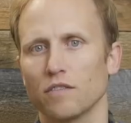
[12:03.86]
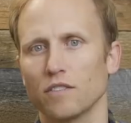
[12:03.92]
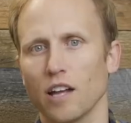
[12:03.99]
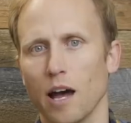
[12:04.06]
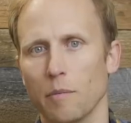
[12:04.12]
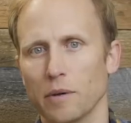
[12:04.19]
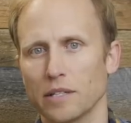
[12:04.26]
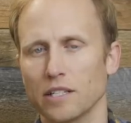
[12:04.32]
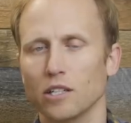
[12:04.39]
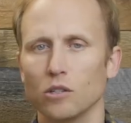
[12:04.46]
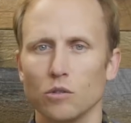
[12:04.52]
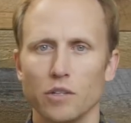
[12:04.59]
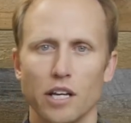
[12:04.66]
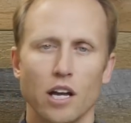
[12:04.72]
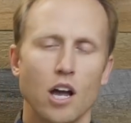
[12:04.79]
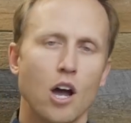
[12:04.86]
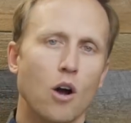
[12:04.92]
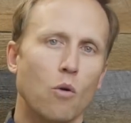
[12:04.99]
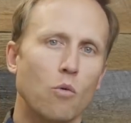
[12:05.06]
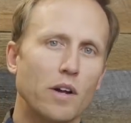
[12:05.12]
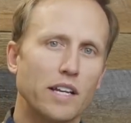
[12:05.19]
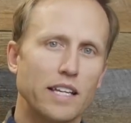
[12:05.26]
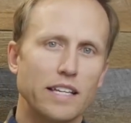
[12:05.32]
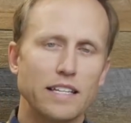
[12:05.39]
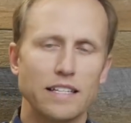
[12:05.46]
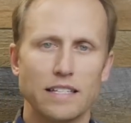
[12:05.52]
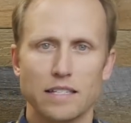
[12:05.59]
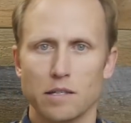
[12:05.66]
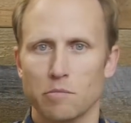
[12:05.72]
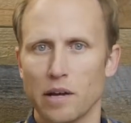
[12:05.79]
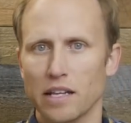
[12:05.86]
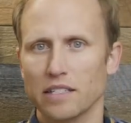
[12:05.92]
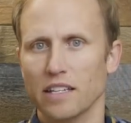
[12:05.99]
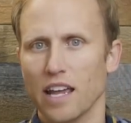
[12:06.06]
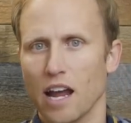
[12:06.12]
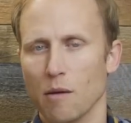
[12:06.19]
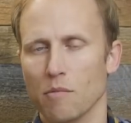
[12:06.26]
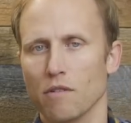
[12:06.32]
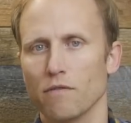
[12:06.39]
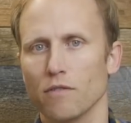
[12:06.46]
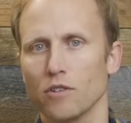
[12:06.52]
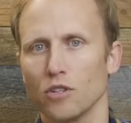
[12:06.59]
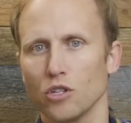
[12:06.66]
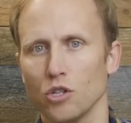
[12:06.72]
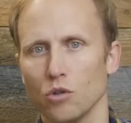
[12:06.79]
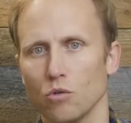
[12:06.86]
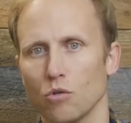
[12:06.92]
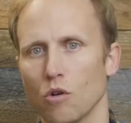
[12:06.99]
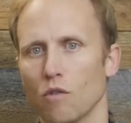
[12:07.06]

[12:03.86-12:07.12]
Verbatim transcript: of topics, including what is the best camera for you